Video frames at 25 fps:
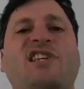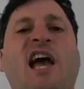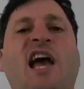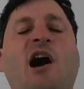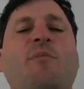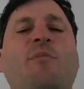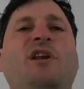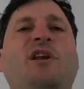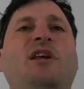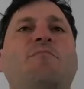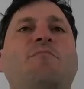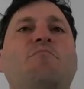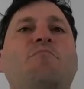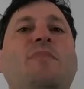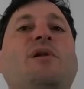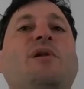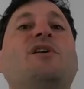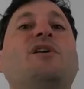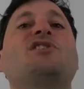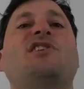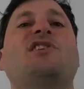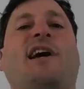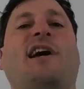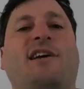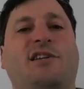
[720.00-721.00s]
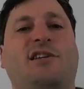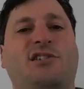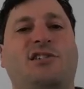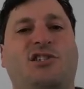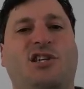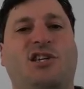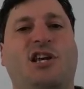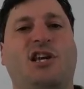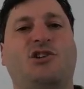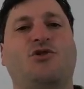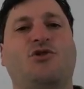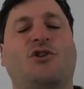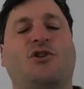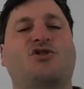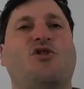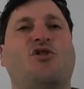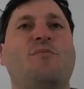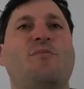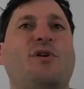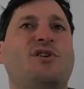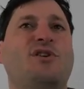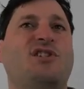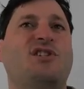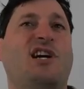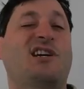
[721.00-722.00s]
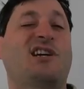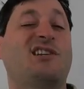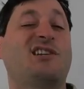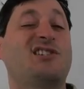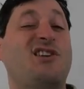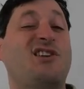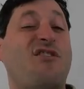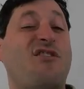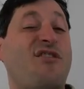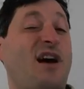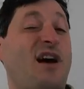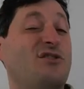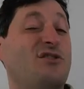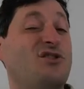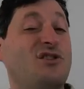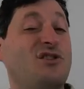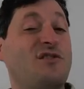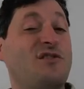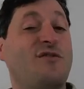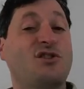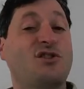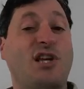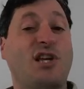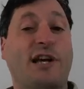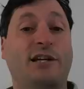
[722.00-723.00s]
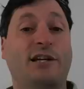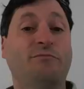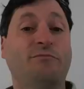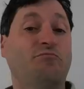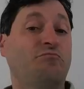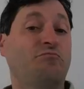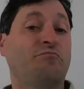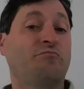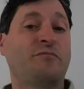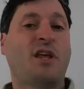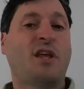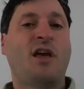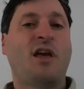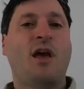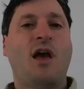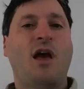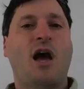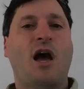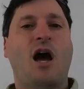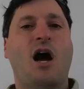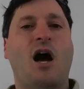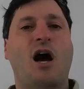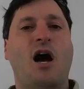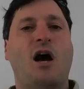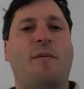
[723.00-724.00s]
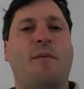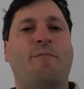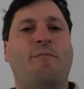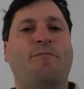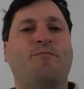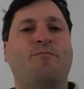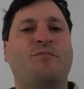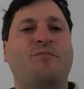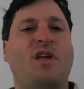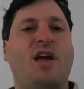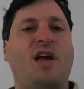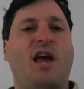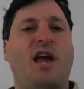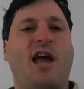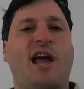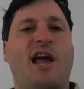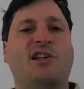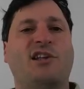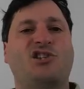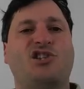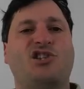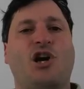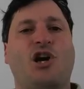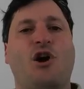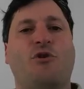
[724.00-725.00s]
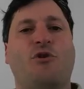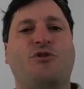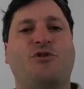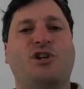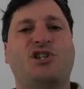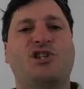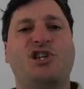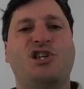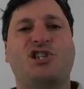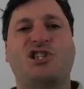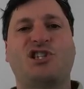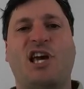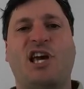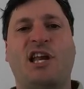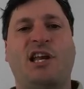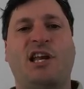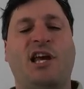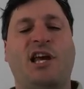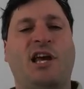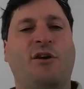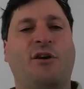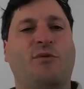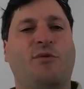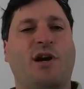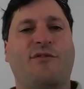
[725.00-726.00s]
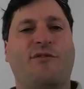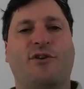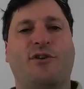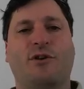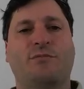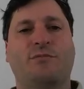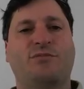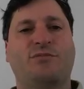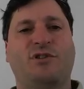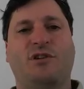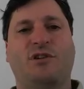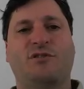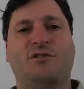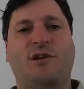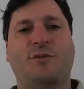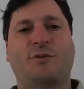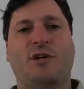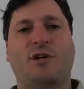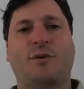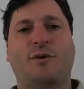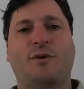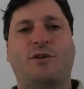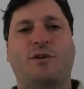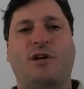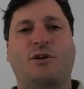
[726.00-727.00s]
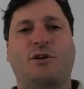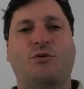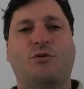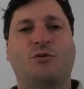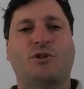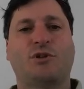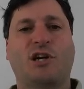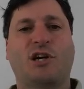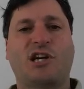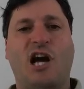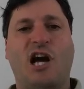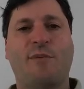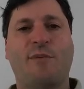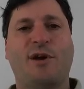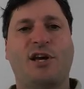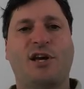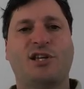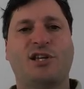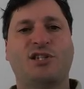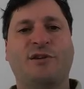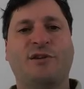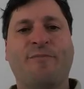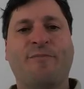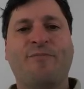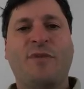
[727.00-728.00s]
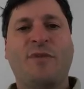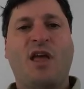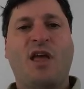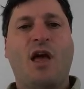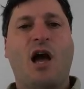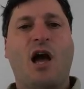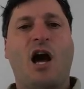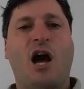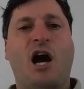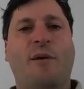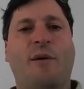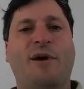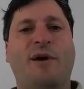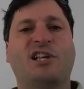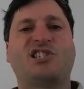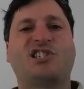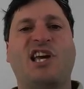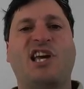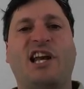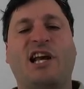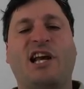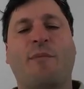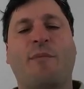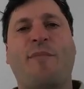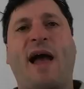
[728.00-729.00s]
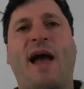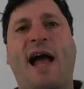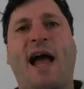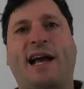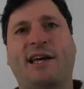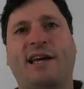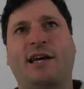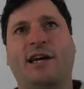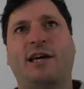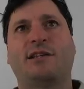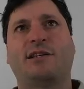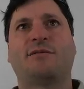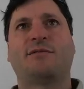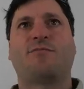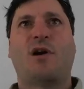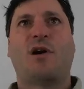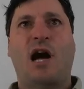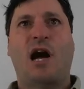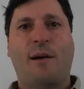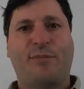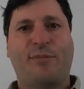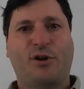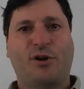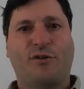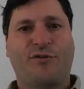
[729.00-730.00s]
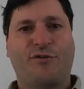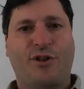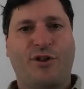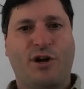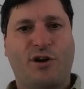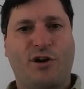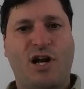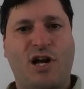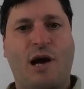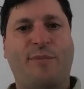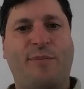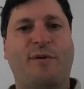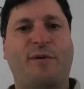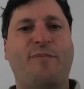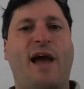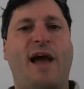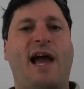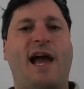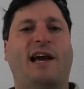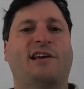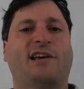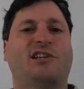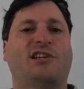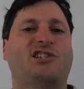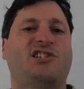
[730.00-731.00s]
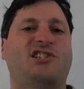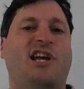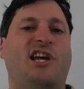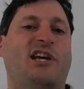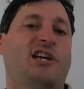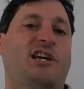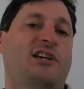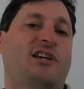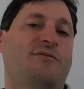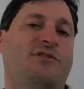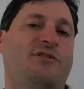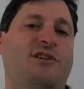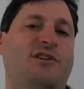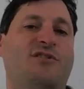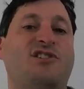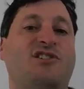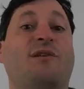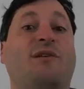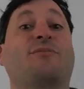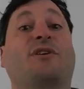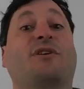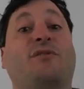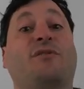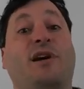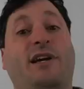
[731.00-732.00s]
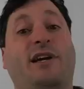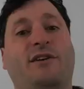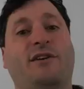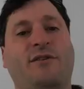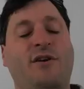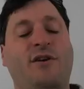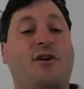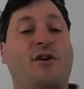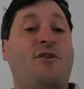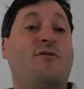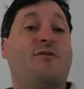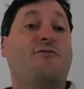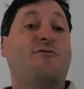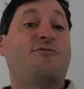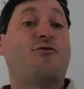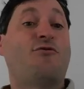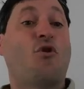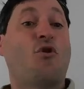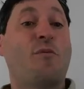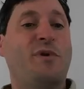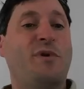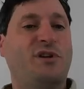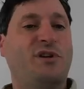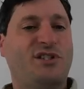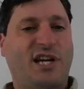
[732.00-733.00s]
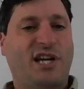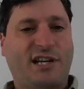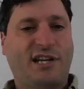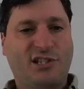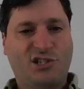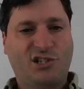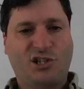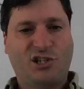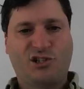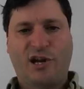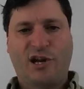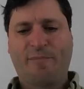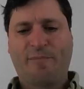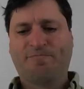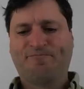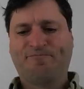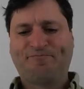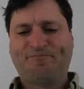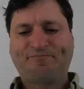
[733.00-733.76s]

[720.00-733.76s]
how many milliseconds it took. So a millisecond is 1,000th of a second. And so this is sending wherever www.google.com is. It's sending a packet, hopping over there and hopping back, and it's taking something like 4 milliseconds each time.